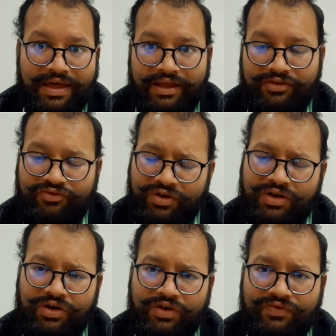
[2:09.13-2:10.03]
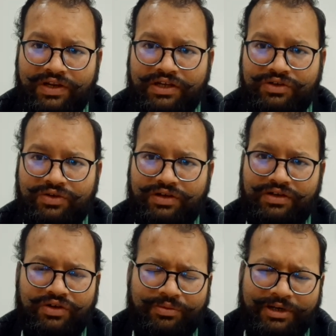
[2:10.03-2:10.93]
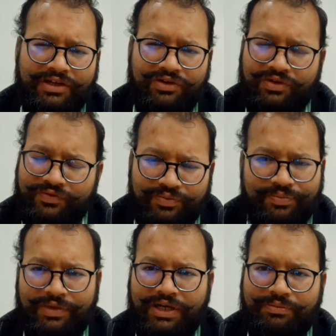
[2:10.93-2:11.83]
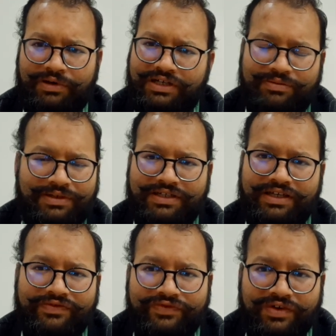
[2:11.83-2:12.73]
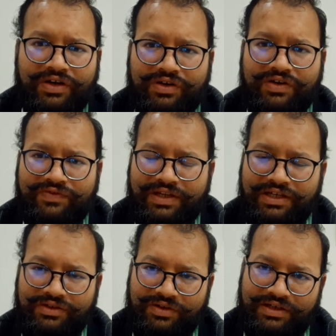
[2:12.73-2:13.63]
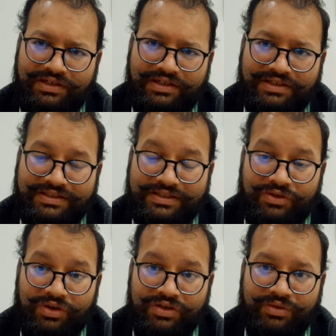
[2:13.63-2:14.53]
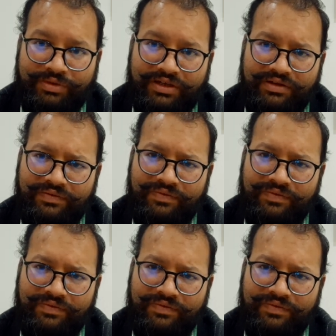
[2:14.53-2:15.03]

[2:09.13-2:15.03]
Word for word: and if you are not willing to learn, nobody know by birth, but if you are not willing to learn, it's going to be